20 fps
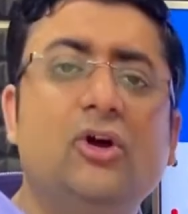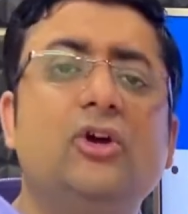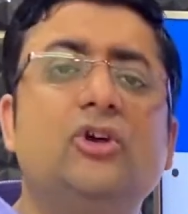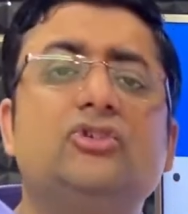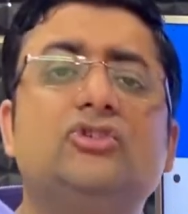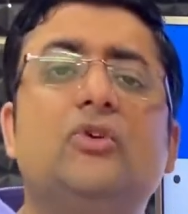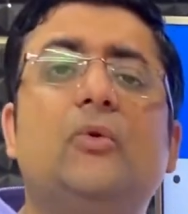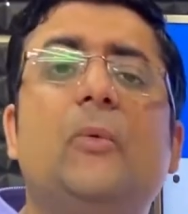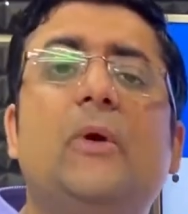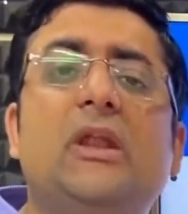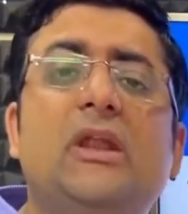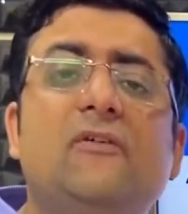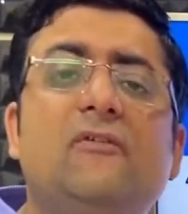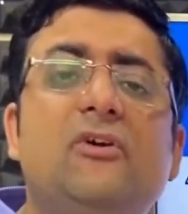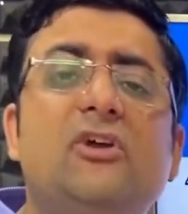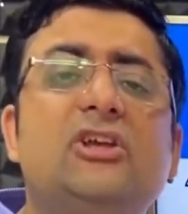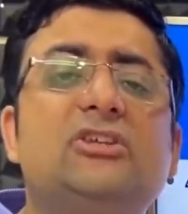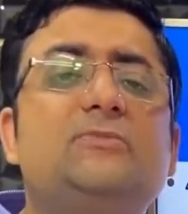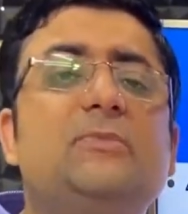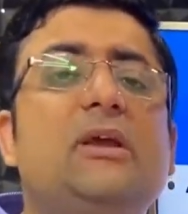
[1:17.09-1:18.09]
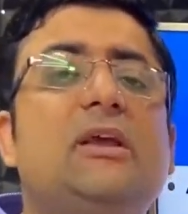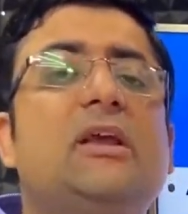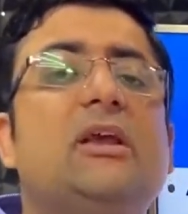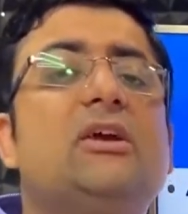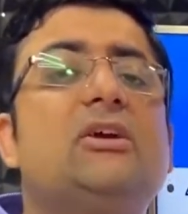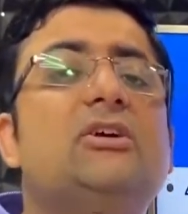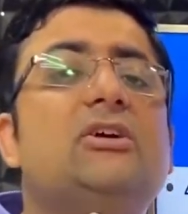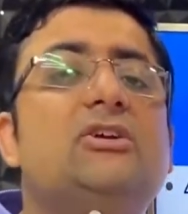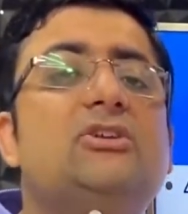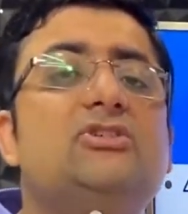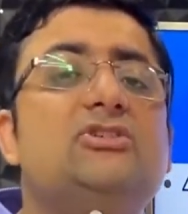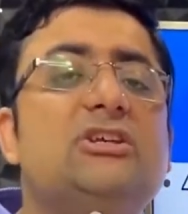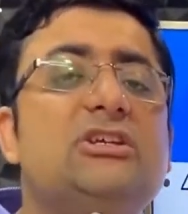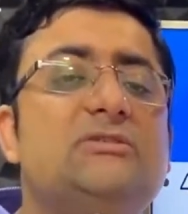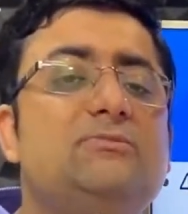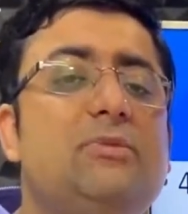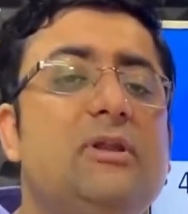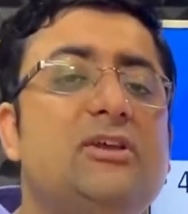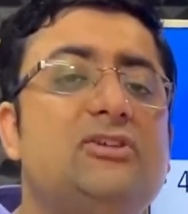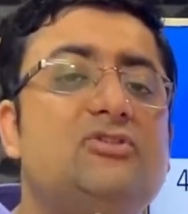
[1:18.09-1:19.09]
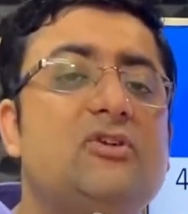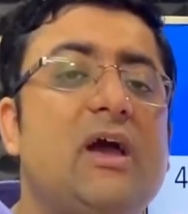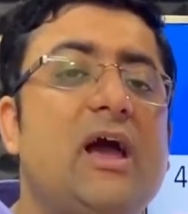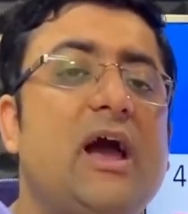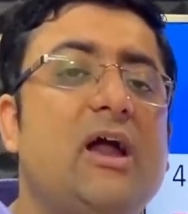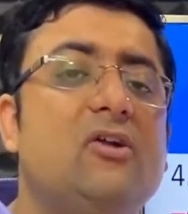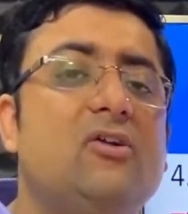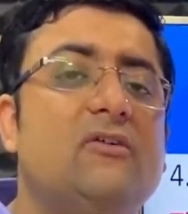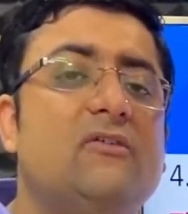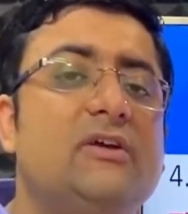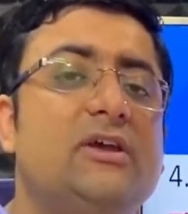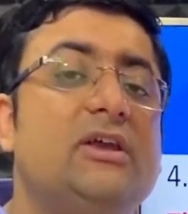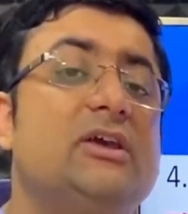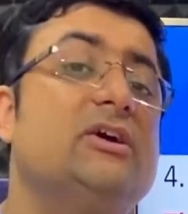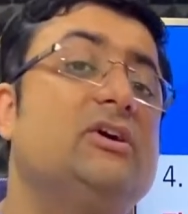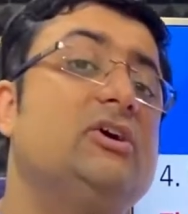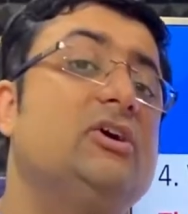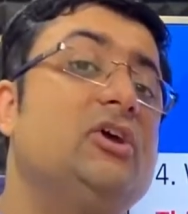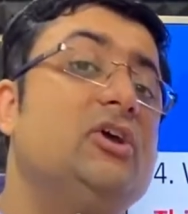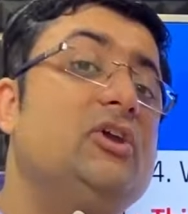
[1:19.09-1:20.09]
So whenever you're speaking, just place your hand over here.